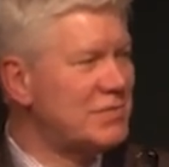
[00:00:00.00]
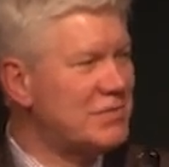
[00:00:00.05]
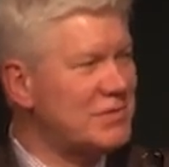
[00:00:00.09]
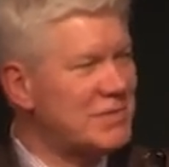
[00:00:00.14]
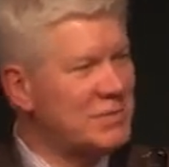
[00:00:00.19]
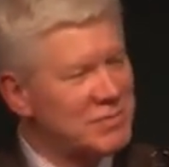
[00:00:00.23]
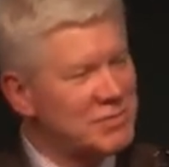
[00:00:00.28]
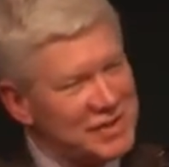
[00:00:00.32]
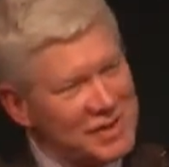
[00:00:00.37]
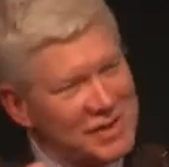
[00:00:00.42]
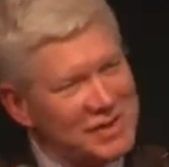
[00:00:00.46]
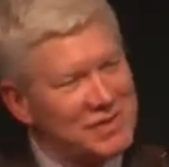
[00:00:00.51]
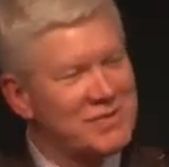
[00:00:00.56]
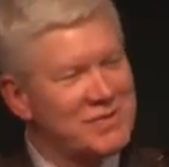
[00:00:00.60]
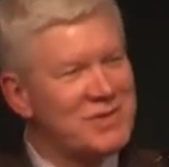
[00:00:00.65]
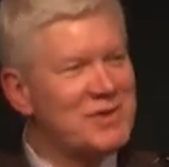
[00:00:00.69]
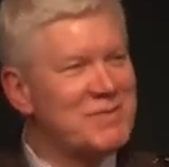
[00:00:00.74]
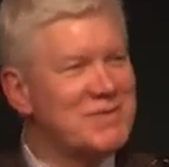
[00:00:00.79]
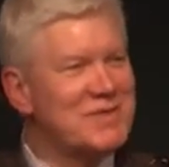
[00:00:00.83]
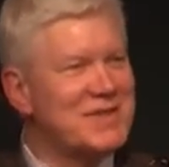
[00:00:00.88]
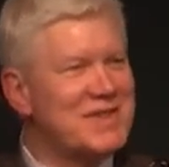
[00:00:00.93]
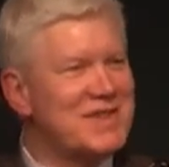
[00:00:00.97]
in the particular
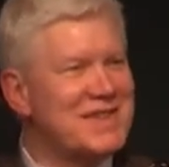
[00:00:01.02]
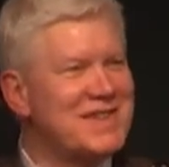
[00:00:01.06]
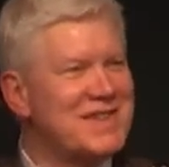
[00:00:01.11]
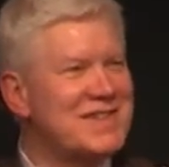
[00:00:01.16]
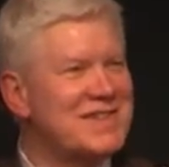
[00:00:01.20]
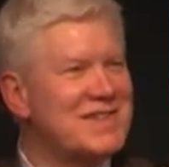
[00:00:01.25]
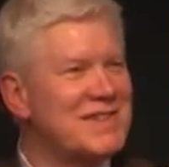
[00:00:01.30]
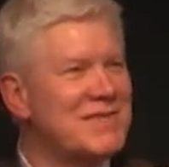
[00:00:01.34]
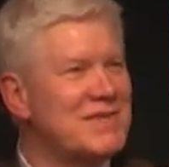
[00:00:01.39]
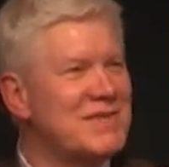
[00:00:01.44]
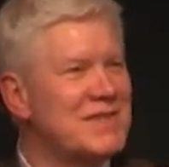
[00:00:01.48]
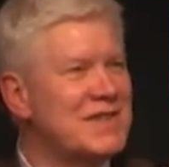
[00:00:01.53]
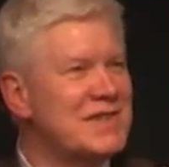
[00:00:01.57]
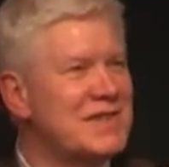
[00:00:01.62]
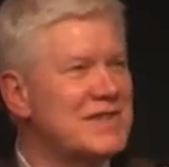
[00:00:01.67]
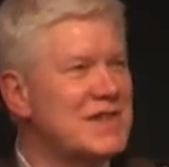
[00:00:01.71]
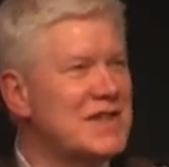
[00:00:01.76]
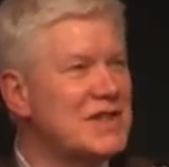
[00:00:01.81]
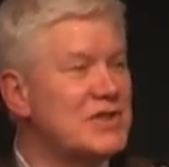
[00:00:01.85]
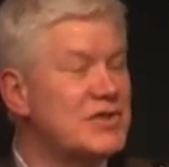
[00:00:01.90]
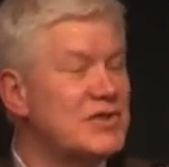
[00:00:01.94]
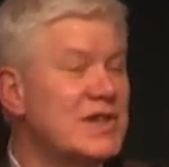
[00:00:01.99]
form that it did in the 17th
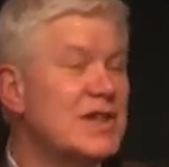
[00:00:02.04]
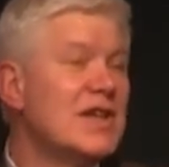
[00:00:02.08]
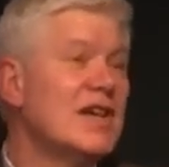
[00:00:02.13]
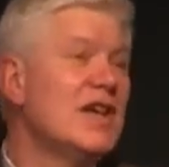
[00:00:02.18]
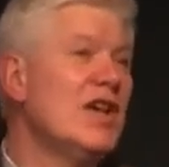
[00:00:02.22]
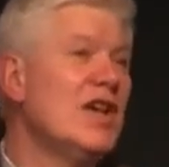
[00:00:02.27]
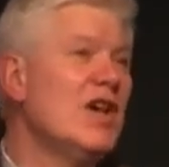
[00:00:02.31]
century?